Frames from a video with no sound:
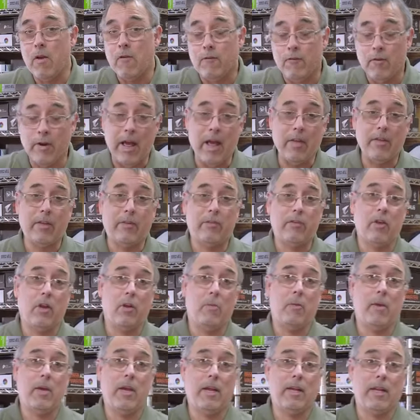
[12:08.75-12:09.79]
For now, that's going
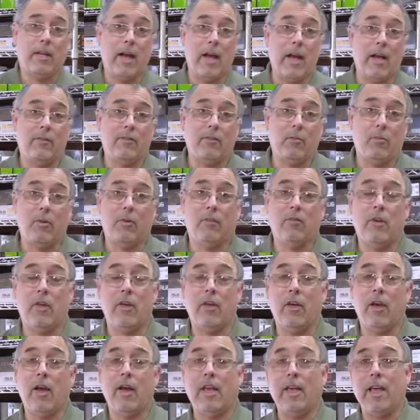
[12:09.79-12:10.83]
to be it. Guys, I want to
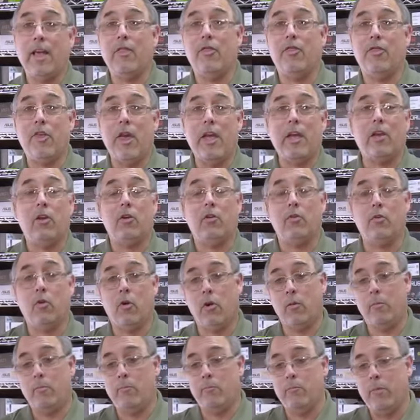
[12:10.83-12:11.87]
say again, thank you to
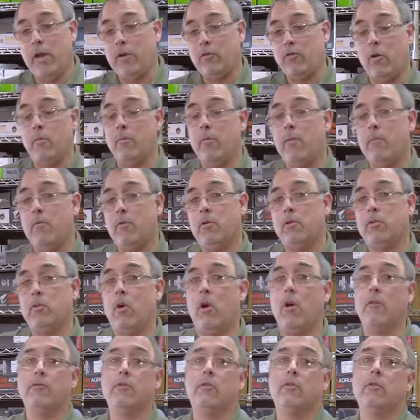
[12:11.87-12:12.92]
our Patreon members, our
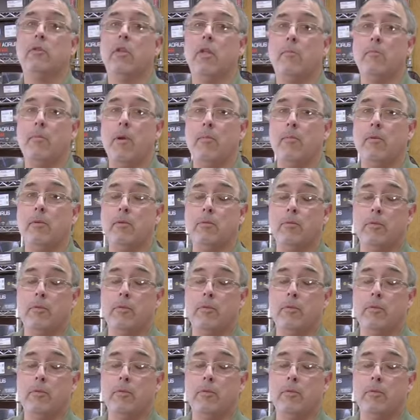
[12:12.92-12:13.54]
Officers Club members.